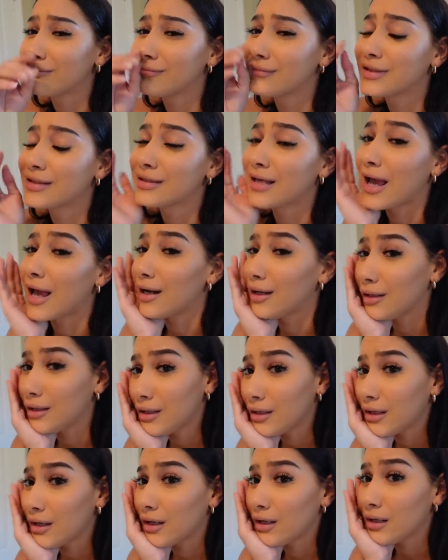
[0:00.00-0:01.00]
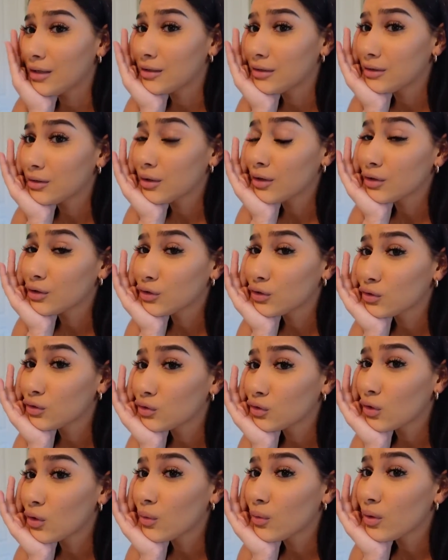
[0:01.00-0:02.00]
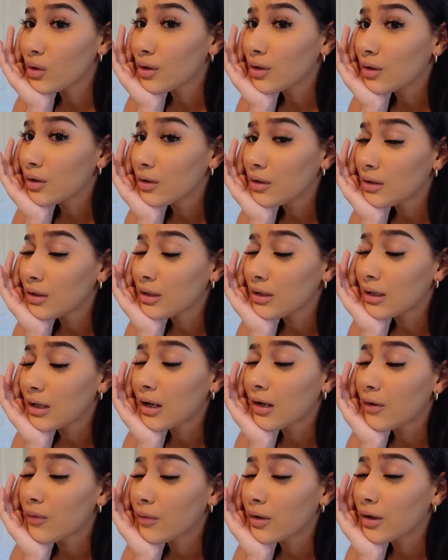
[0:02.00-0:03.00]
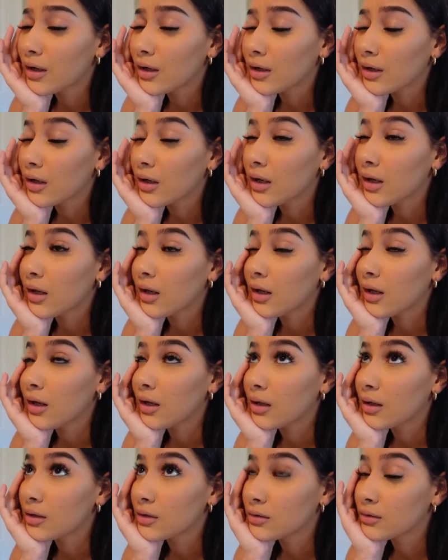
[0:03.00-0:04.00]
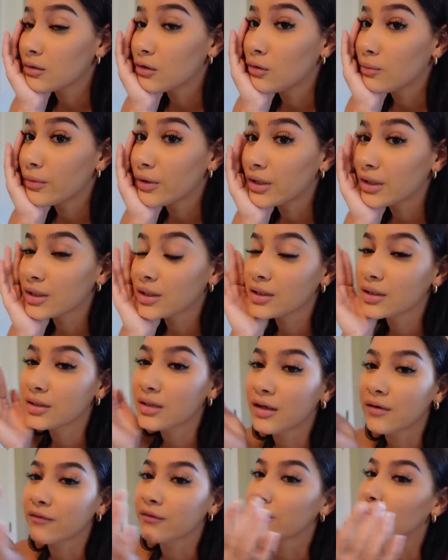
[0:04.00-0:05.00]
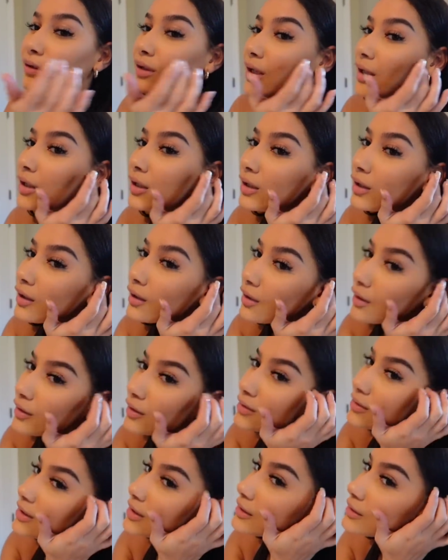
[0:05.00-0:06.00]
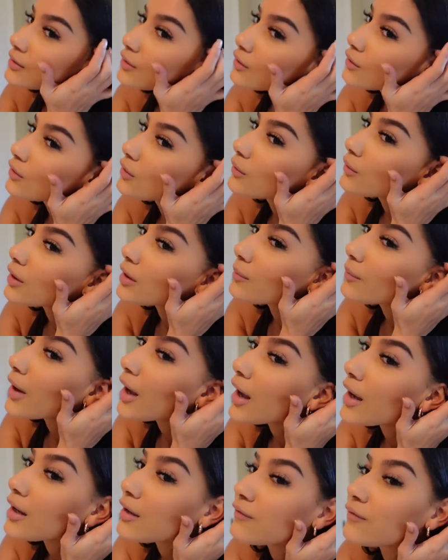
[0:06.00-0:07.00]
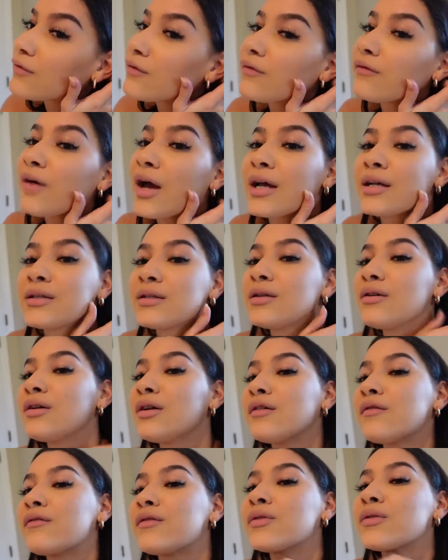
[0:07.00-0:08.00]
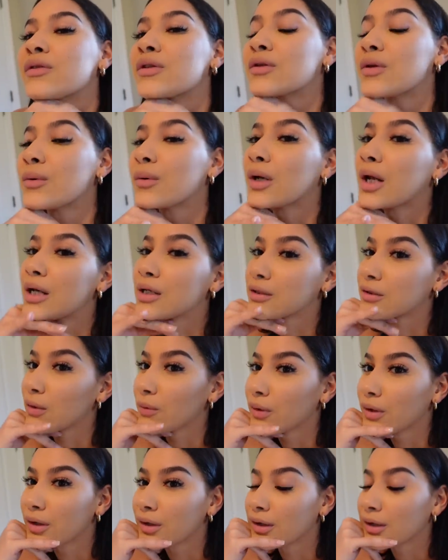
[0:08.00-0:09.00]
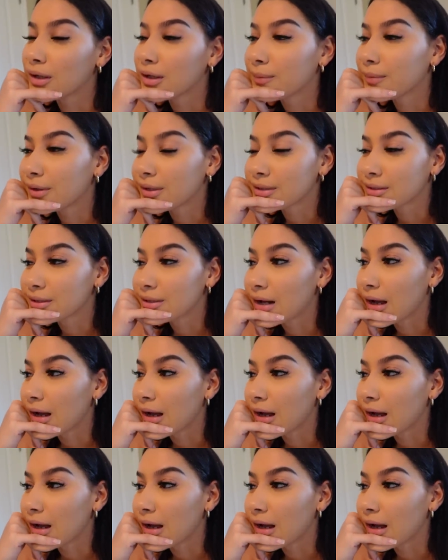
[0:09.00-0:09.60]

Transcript: Sadly, it gets dark so early now, and I hate it so much because I feel like days are going by even faster and it feels so late so early, but it's